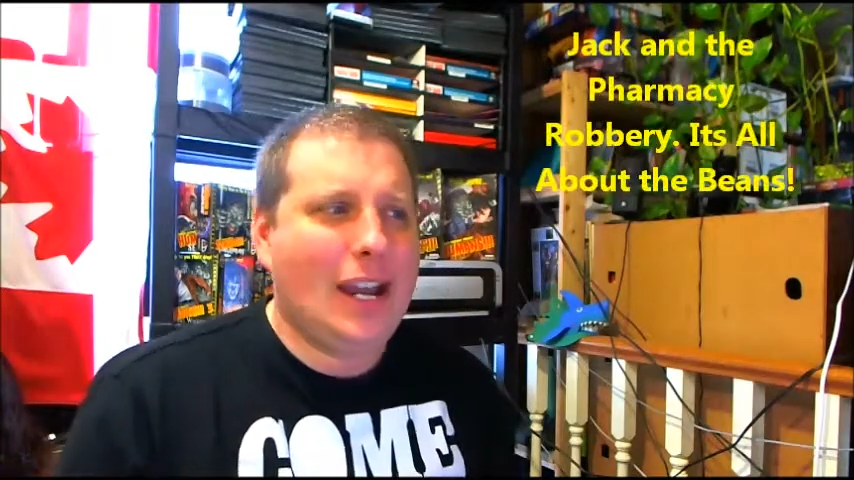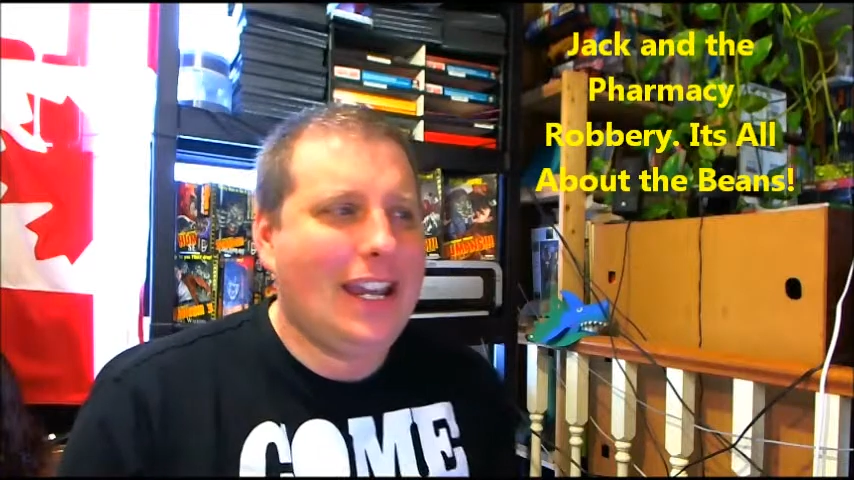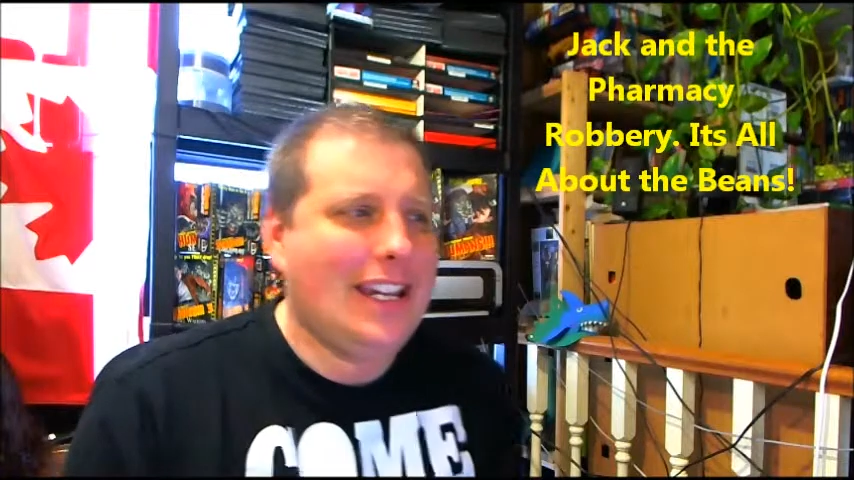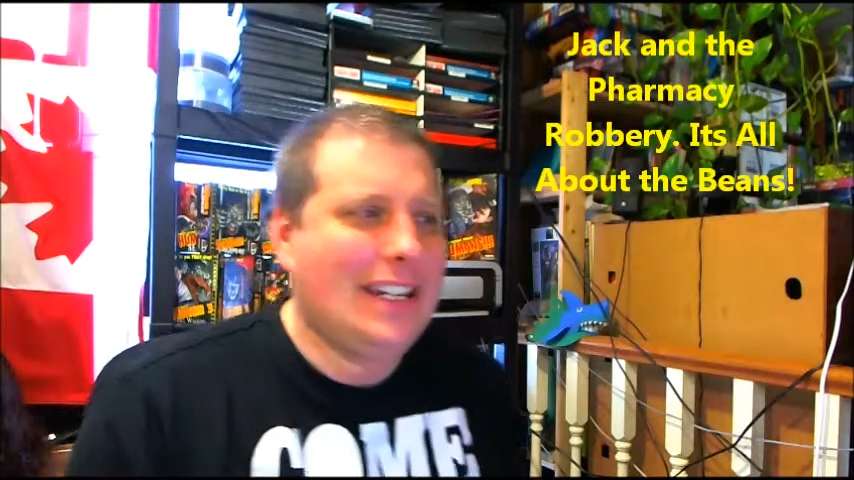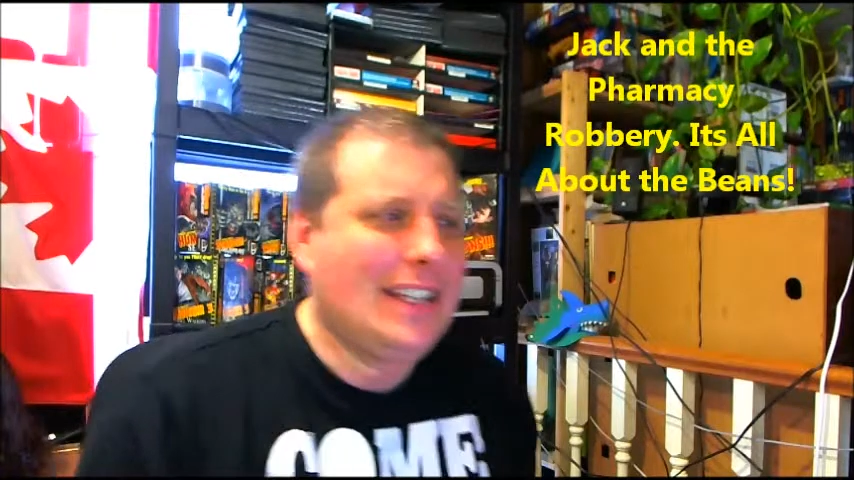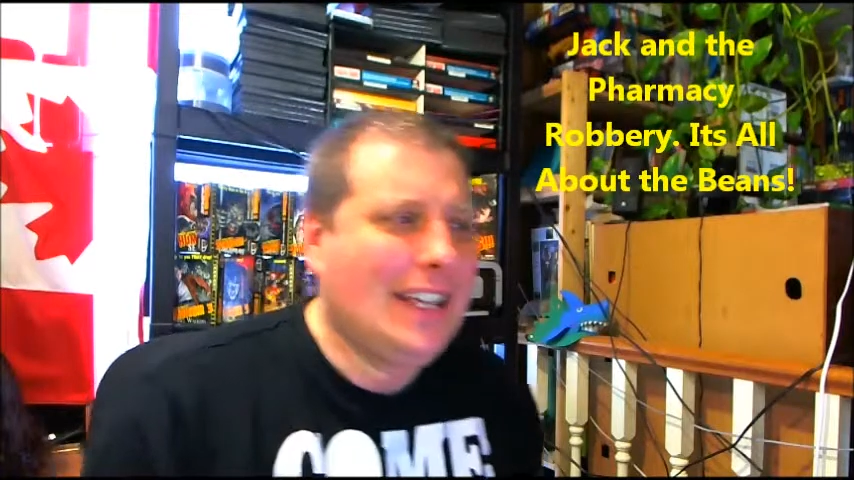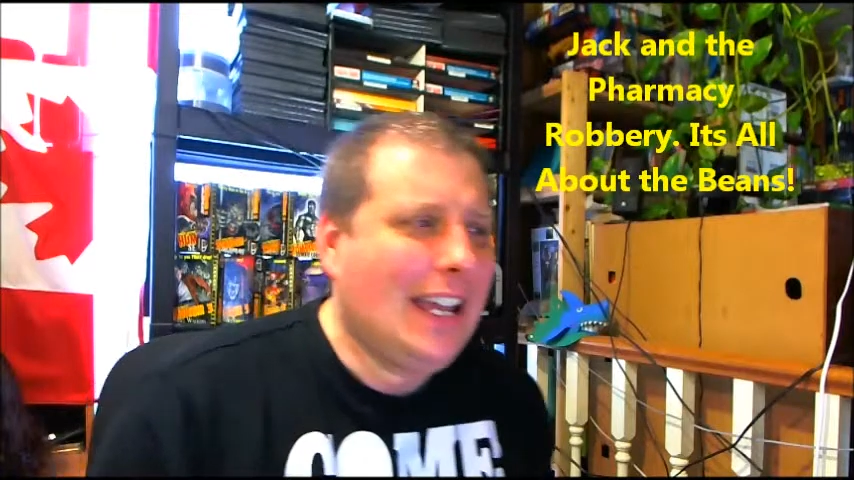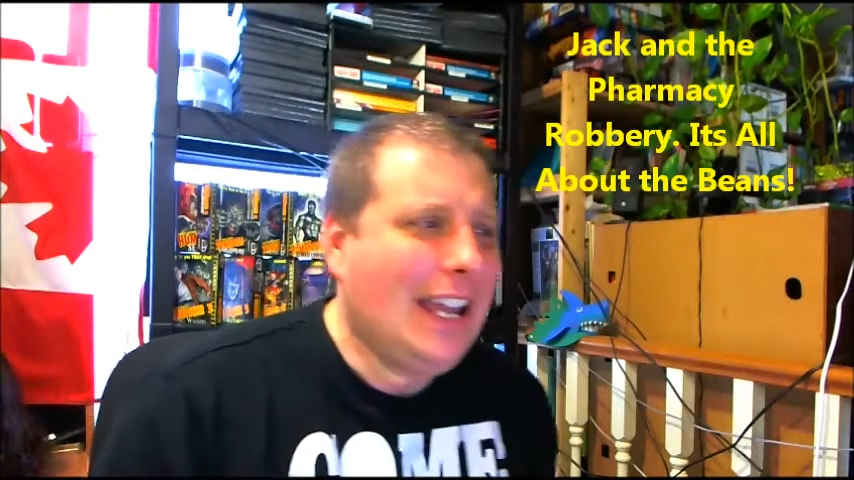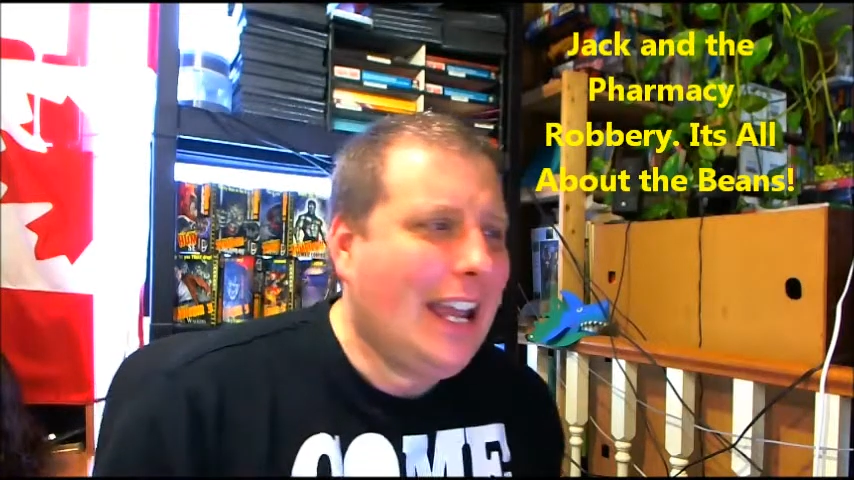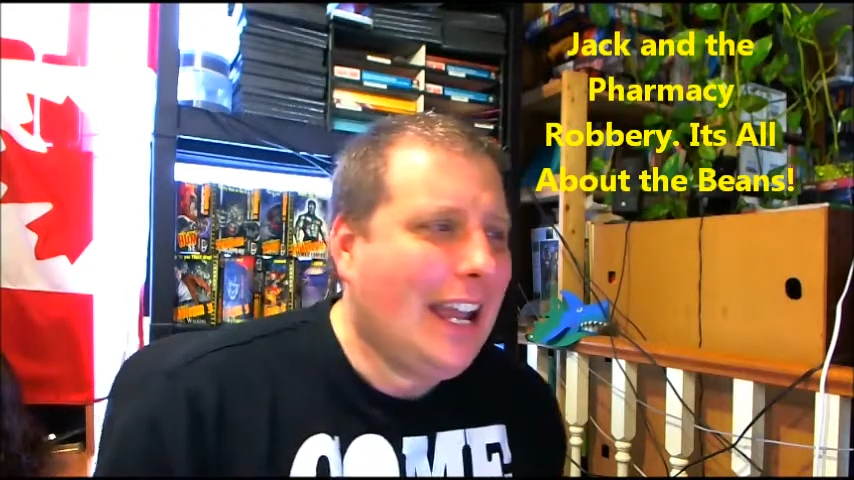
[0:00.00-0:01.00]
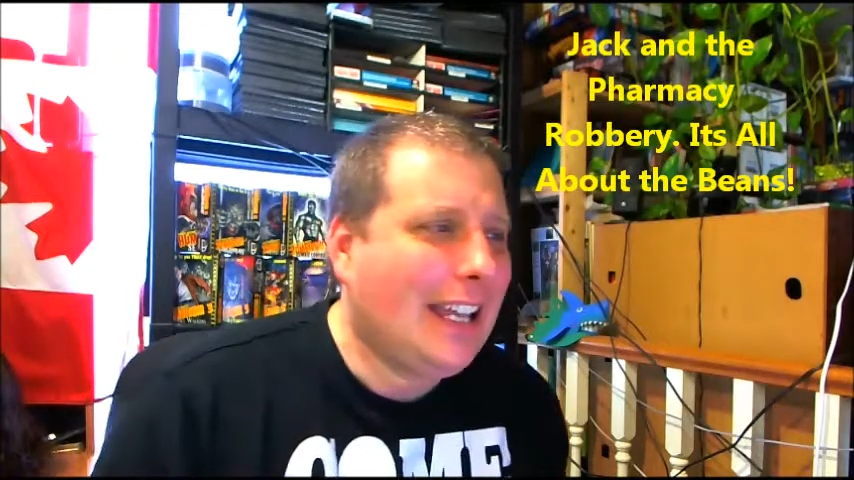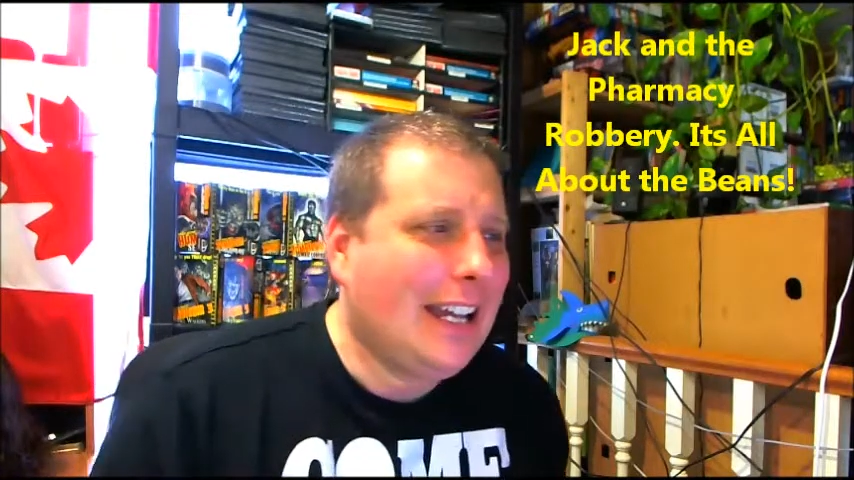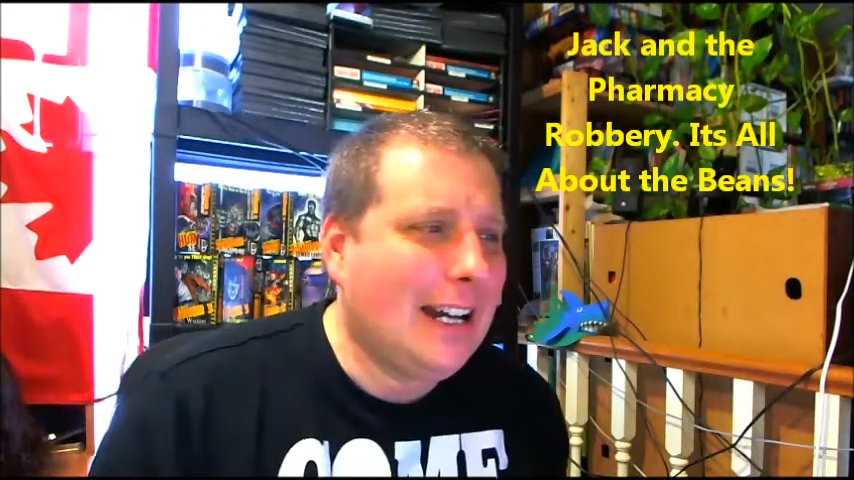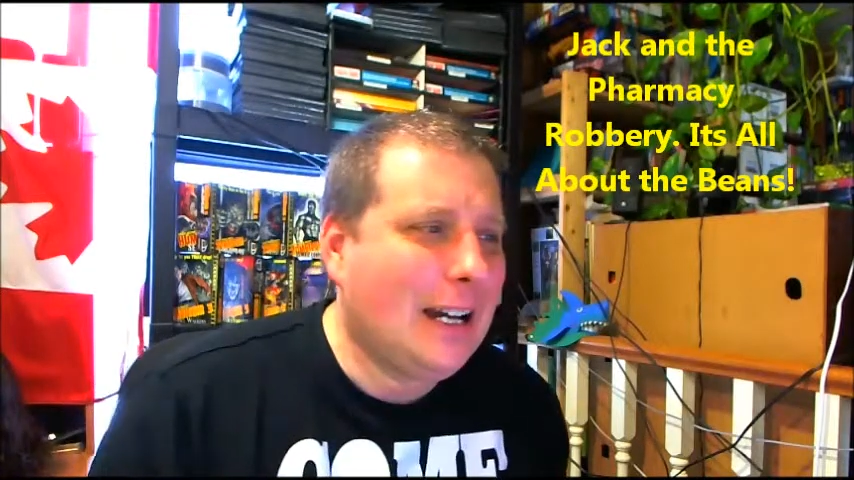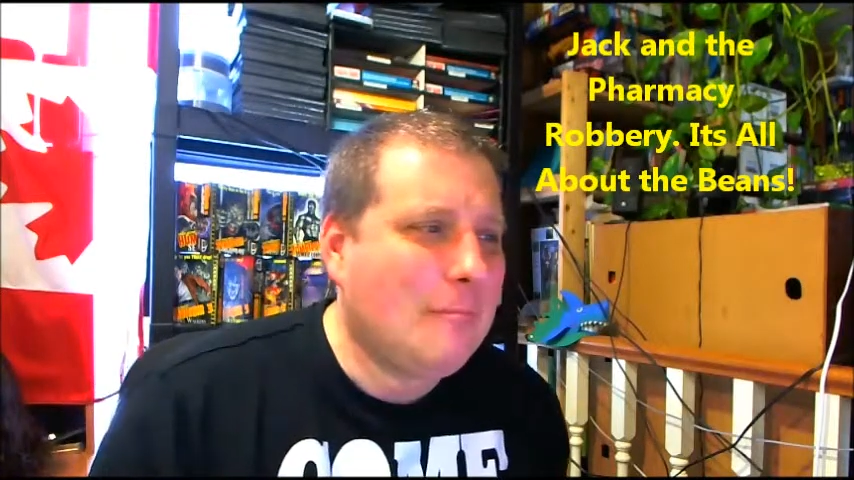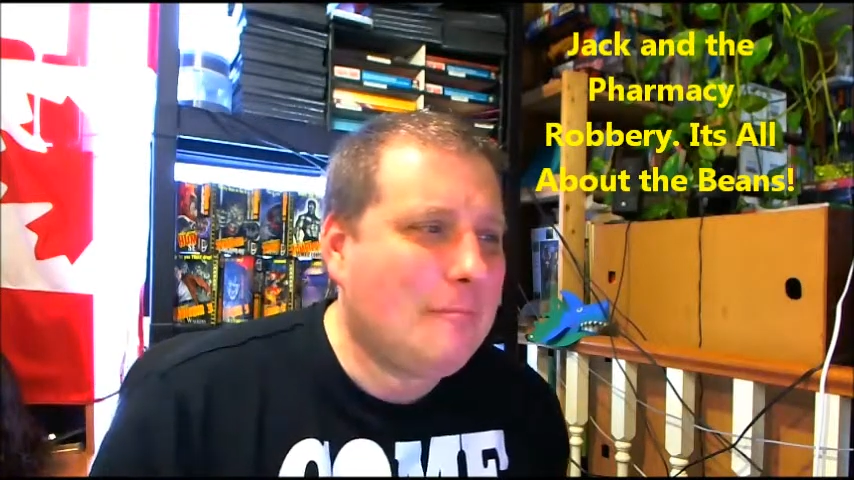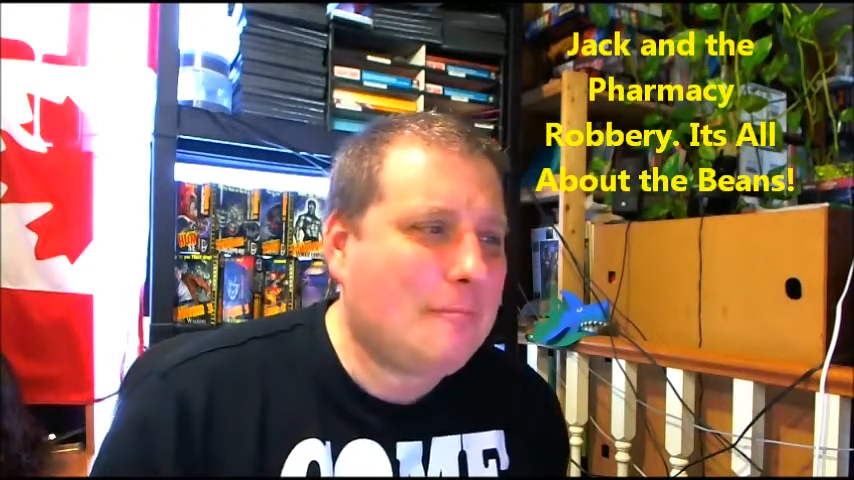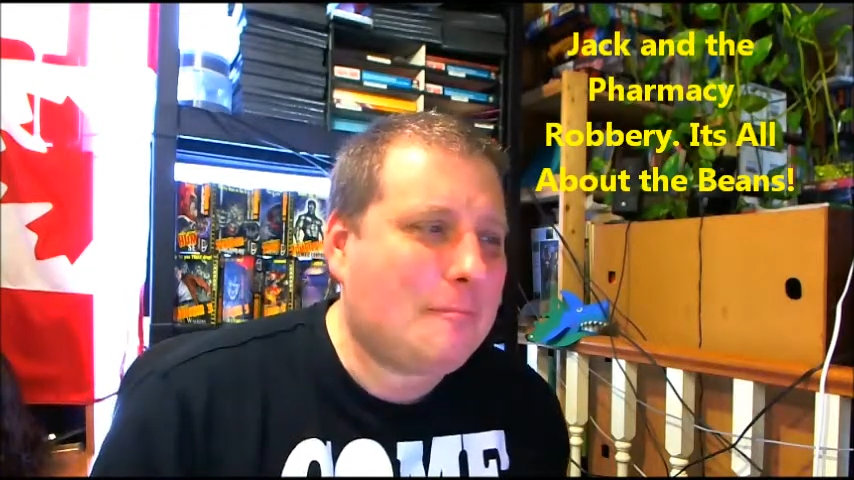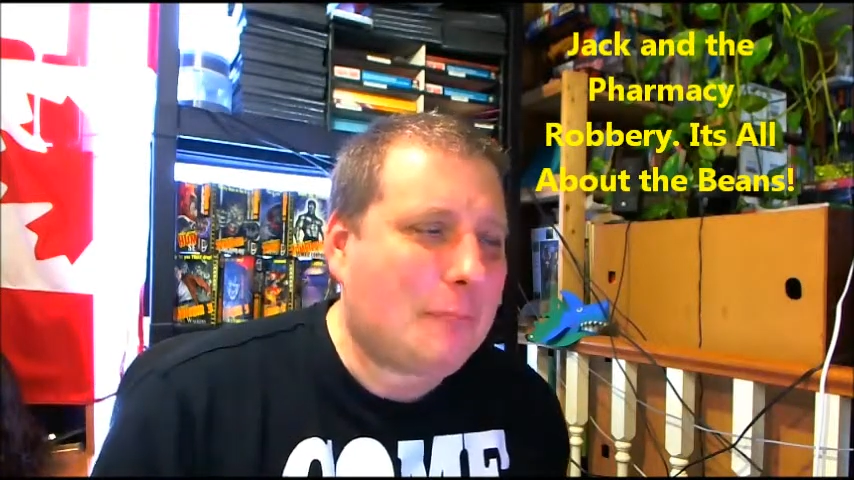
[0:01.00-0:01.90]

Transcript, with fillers: And um,